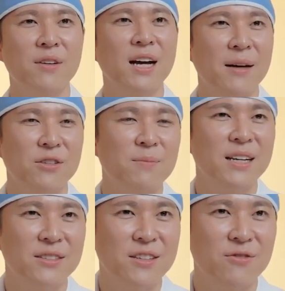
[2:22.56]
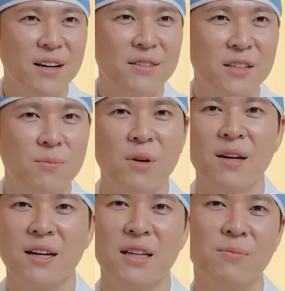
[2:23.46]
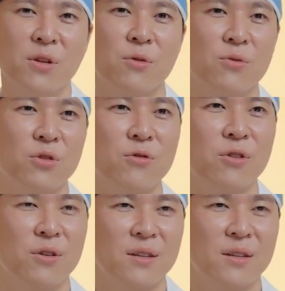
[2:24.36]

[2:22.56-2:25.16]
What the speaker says: they have some excess fat somewhere that can be removed,